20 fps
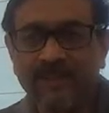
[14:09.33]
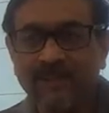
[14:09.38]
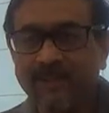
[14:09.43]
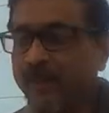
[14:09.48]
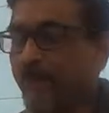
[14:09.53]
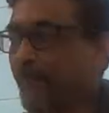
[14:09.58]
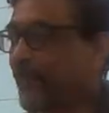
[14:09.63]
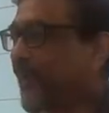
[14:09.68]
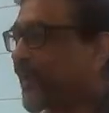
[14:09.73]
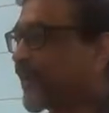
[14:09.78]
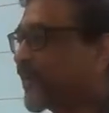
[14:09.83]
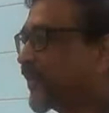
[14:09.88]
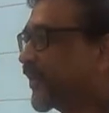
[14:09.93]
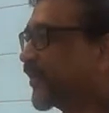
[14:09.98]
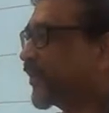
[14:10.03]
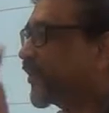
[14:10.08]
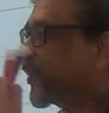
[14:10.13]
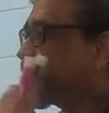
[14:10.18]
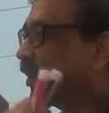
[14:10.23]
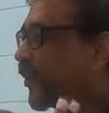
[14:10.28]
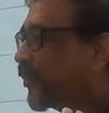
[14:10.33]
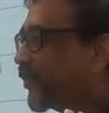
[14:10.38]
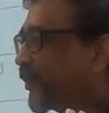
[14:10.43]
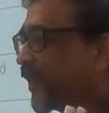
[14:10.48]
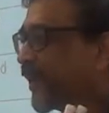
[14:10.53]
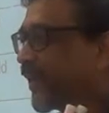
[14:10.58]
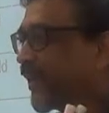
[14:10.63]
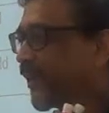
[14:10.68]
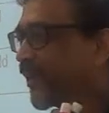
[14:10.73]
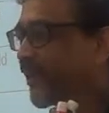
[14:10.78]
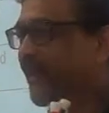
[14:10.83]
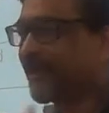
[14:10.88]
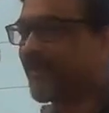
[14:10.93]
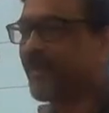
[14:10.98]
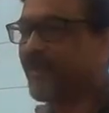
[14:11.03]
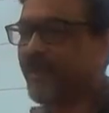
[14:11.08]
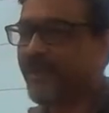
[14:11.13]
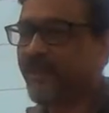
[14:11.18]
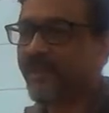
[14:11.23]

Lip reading: the passage of air,